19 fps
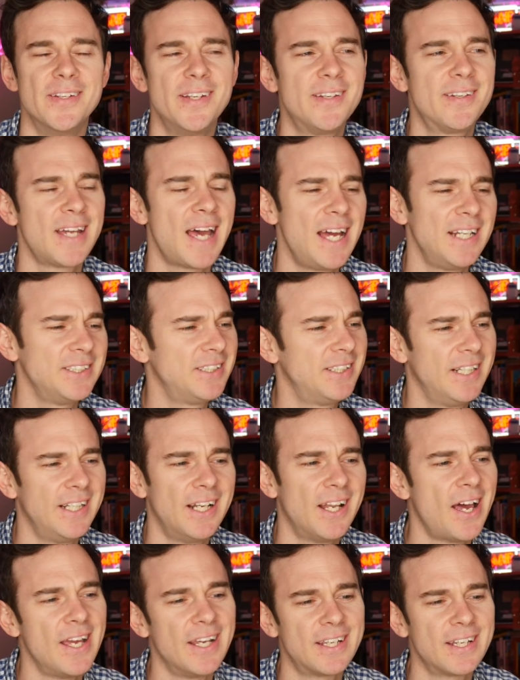Just actually
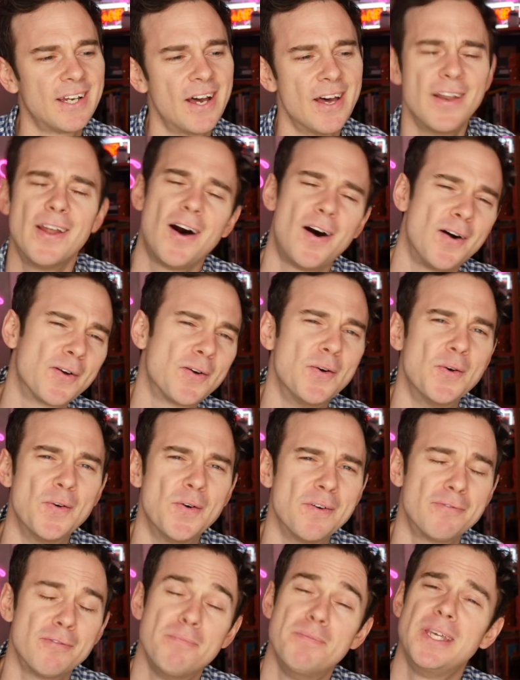like an
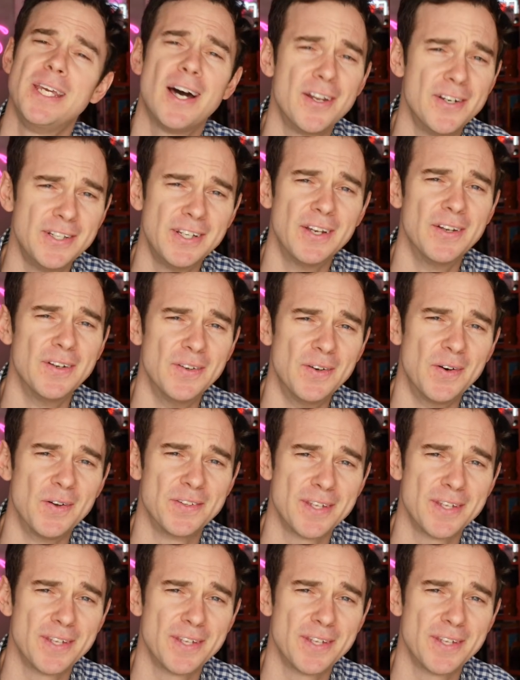article from The Onion or